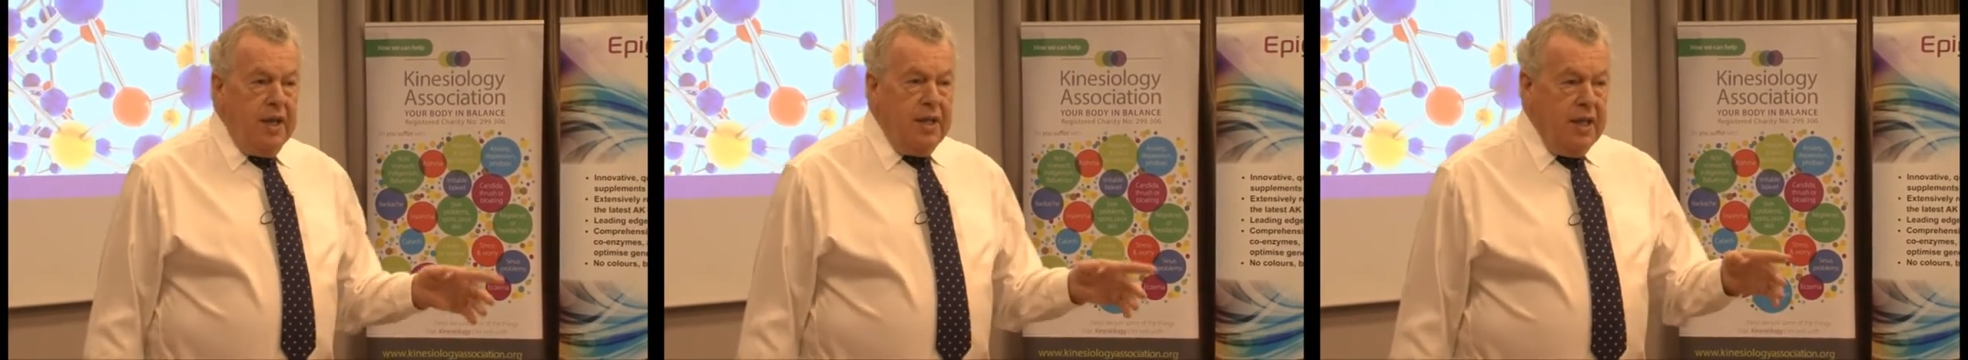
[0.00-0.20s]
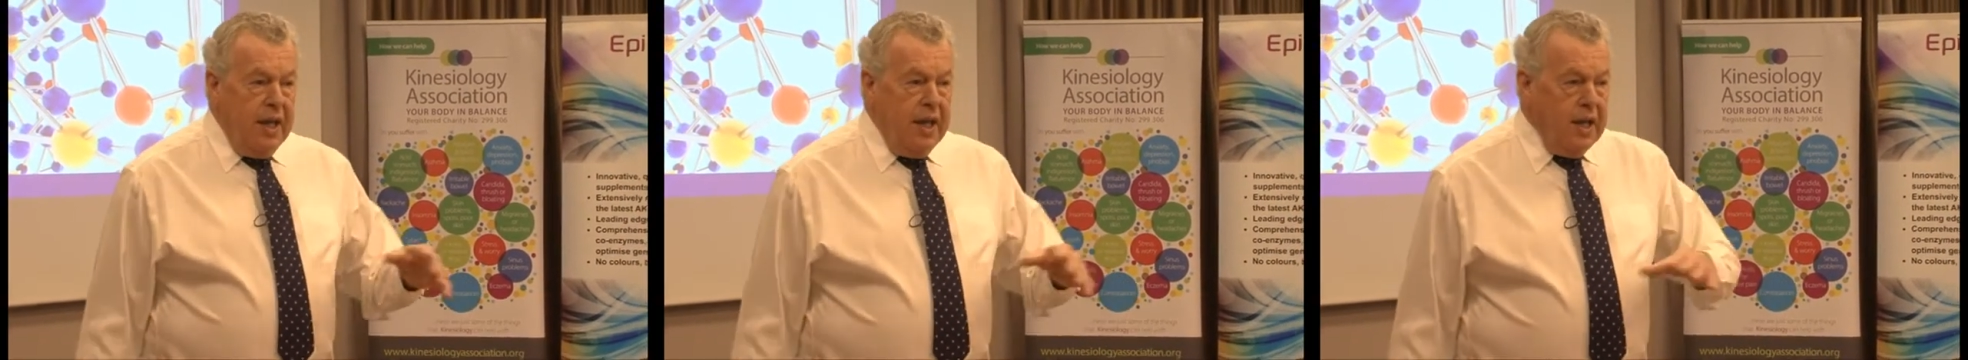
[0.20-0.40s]

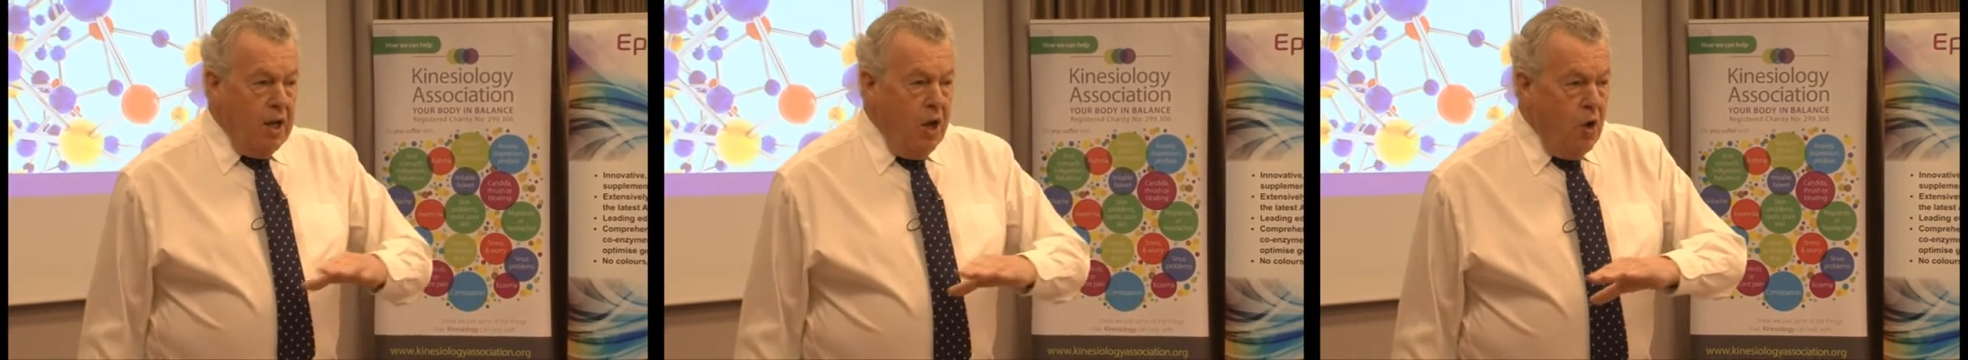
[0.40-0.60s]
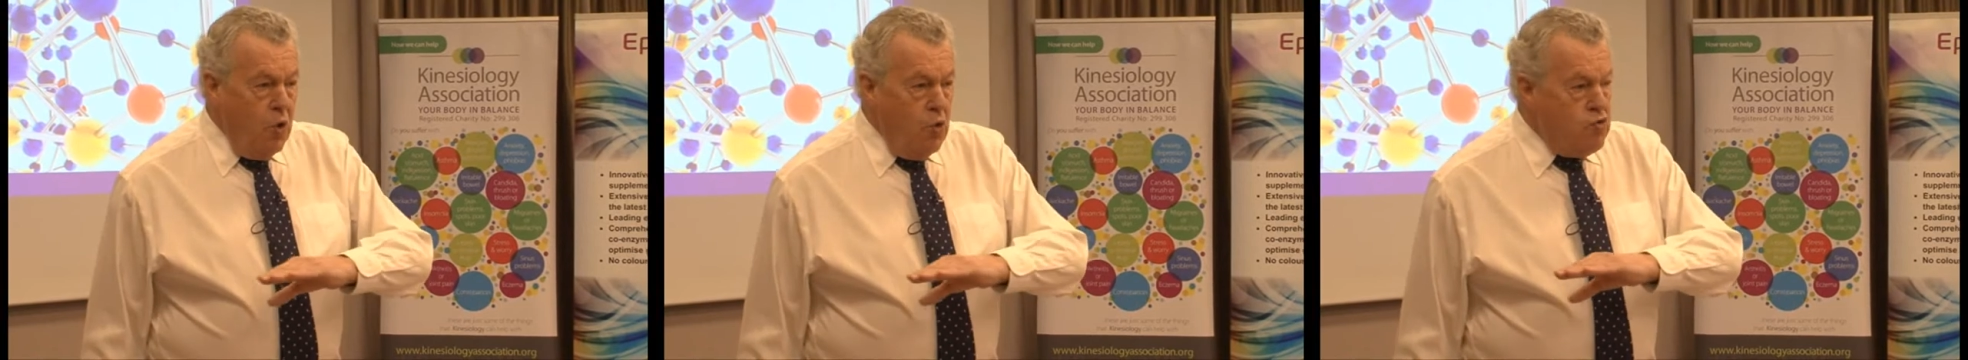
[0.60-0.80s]
they had a
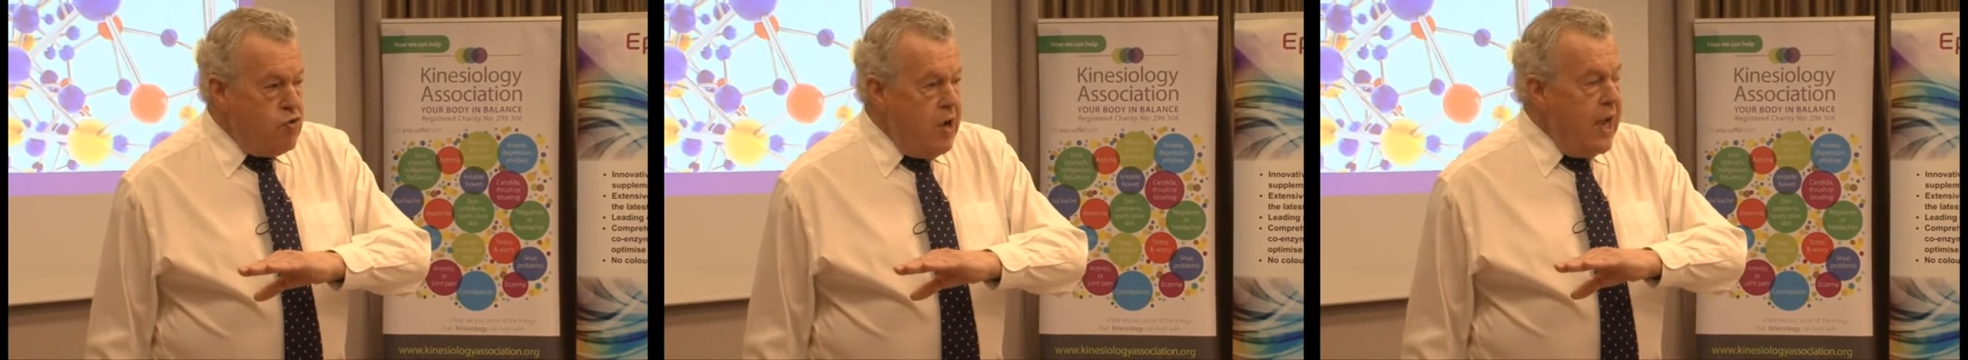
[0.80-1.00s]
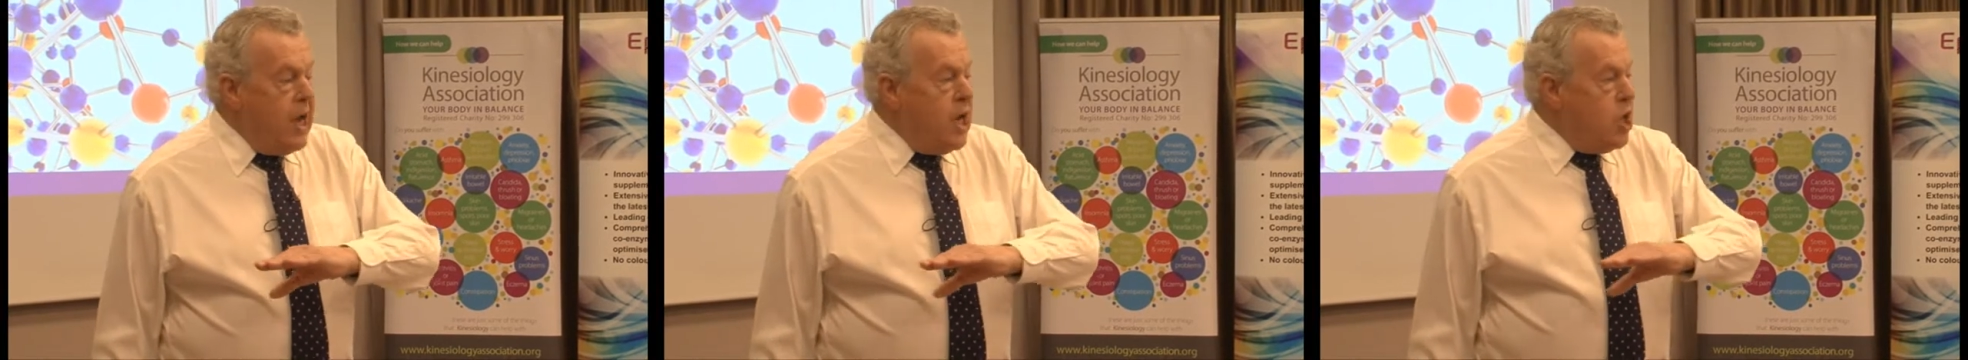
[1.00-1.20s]
whole
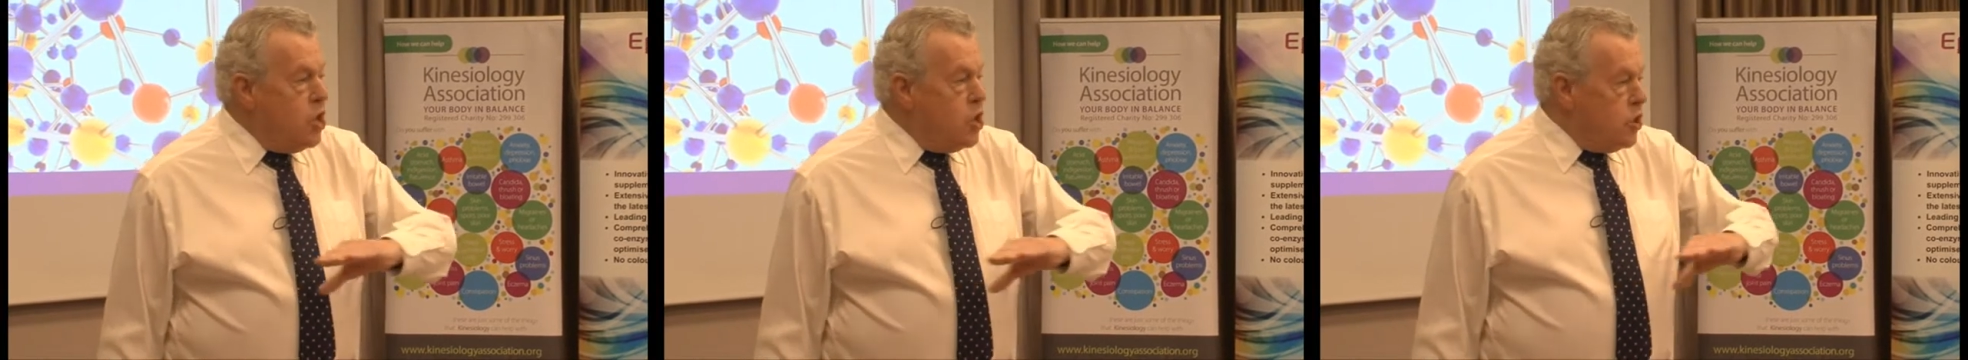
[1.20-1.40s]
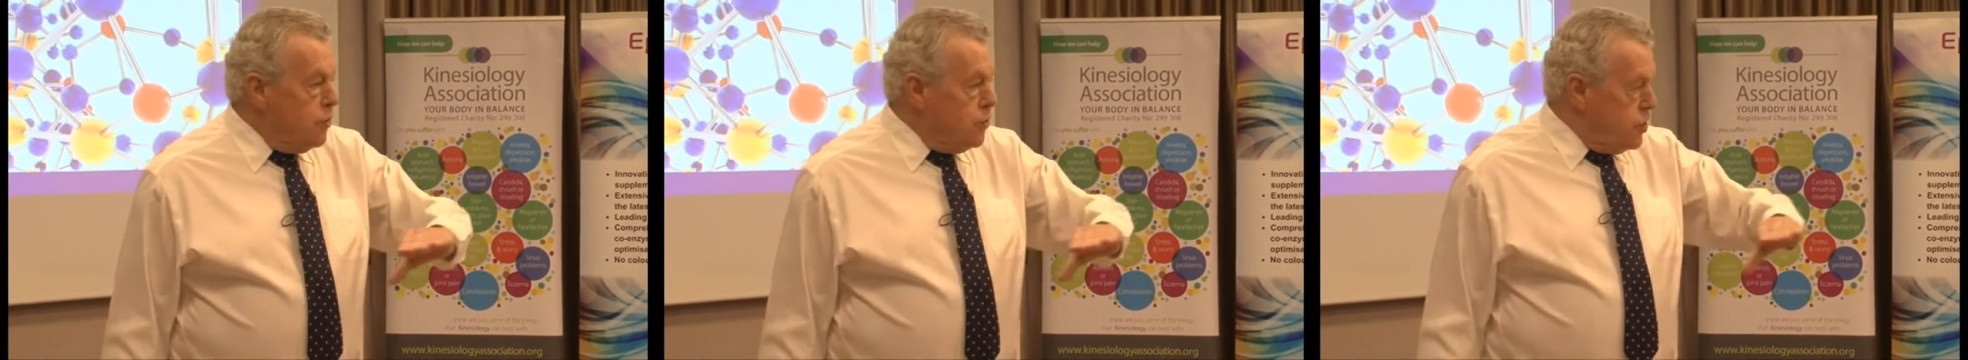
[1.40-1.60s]

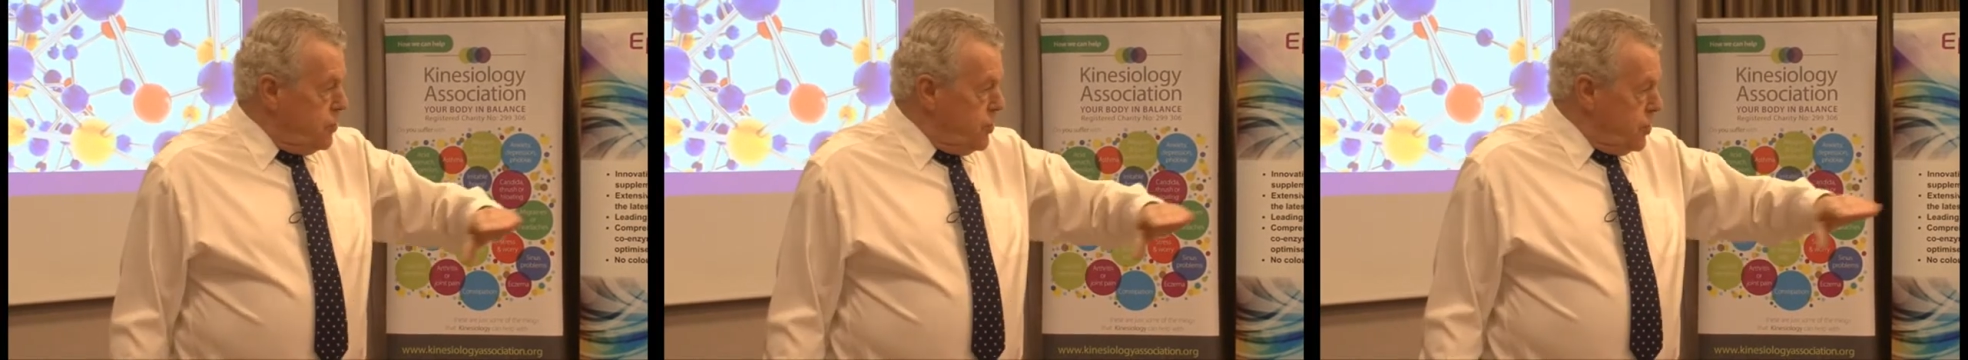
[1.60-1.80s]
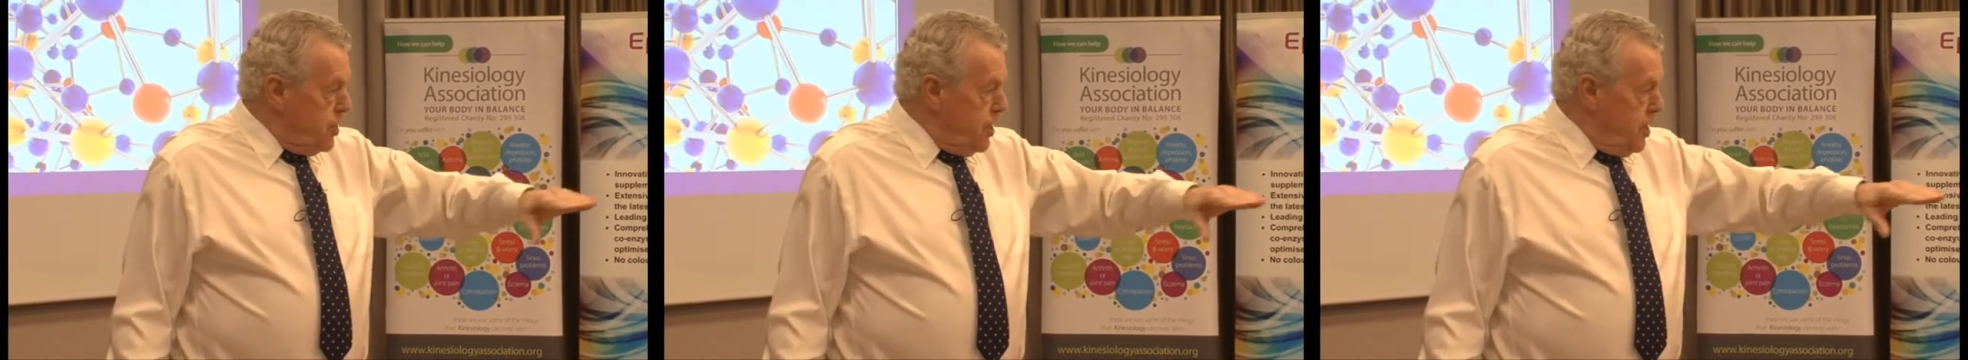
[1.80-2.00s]
range of
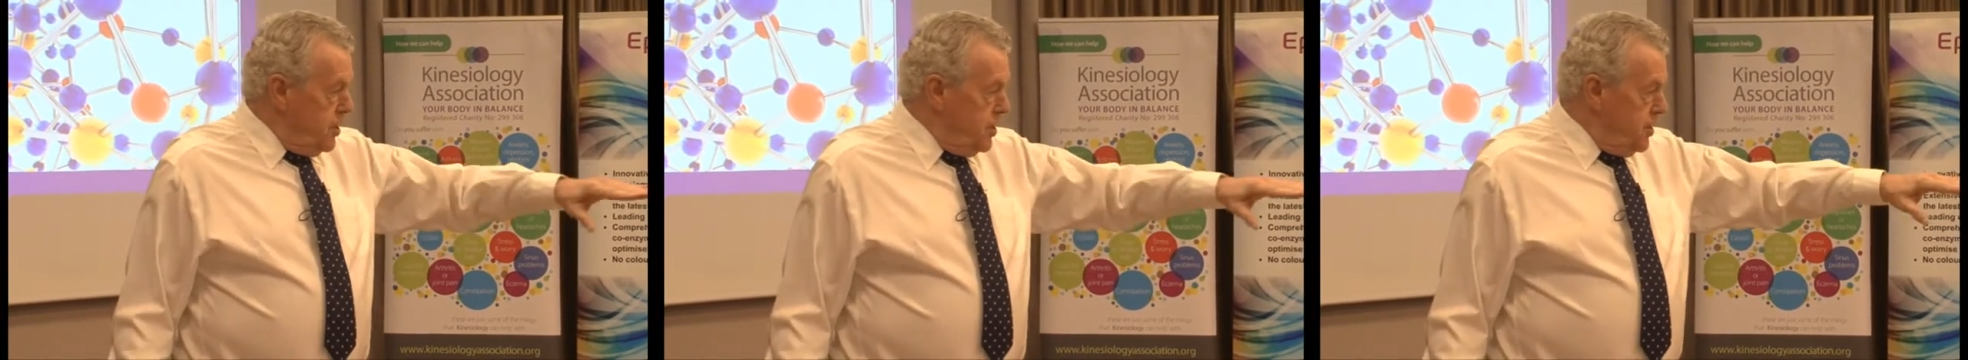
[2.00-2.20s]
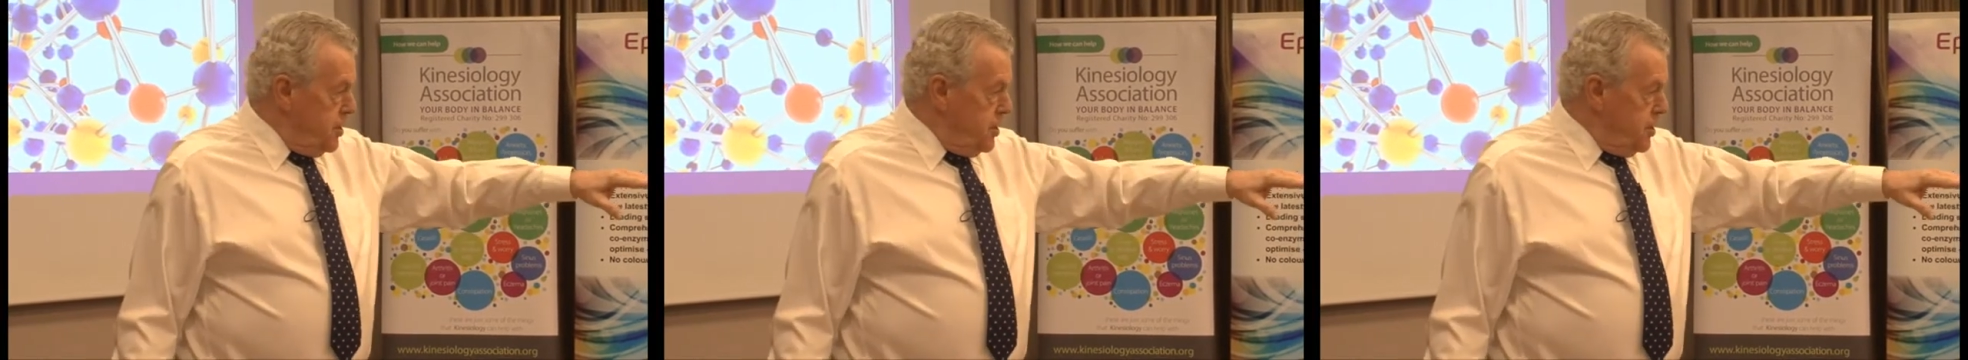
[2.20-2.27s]
suicides